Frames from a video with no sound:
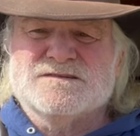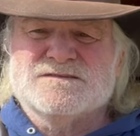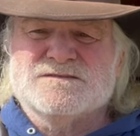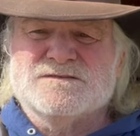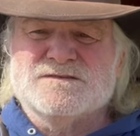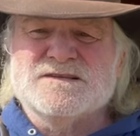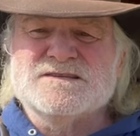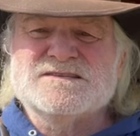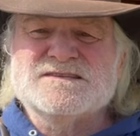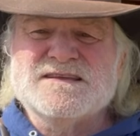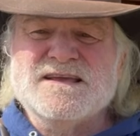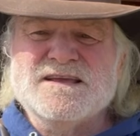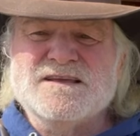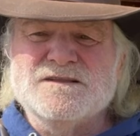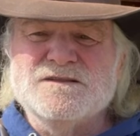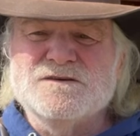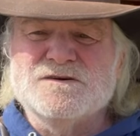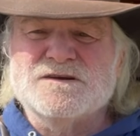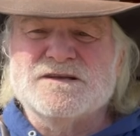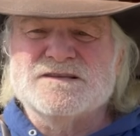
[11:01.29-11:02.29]
So let's take a
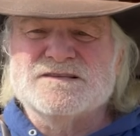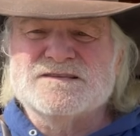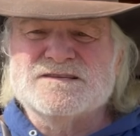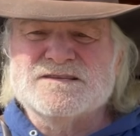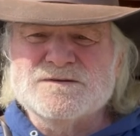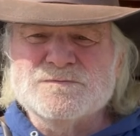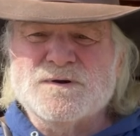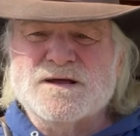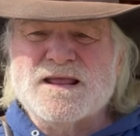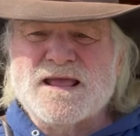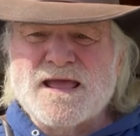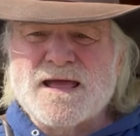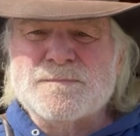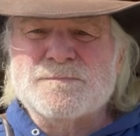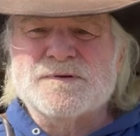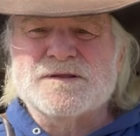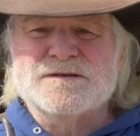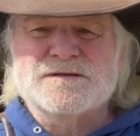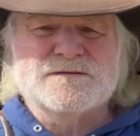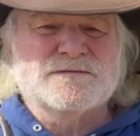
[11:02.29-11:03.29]
look and see what
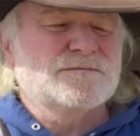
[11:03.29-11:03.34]
happened.